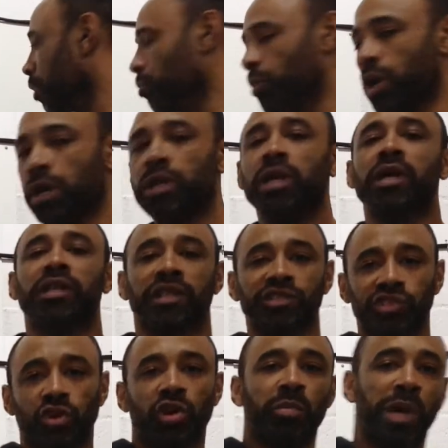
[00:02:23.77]
But
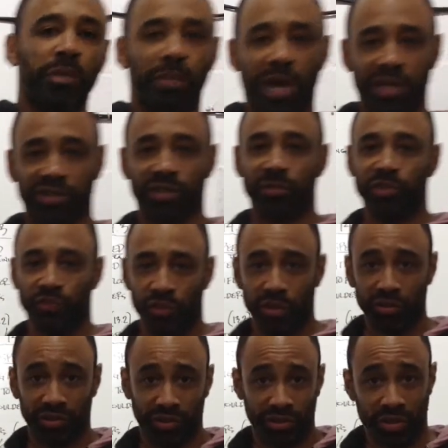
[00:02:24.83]
let's talk about box jumps
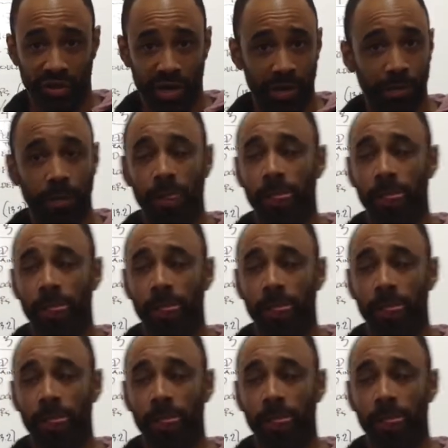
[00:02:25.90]
first, all right?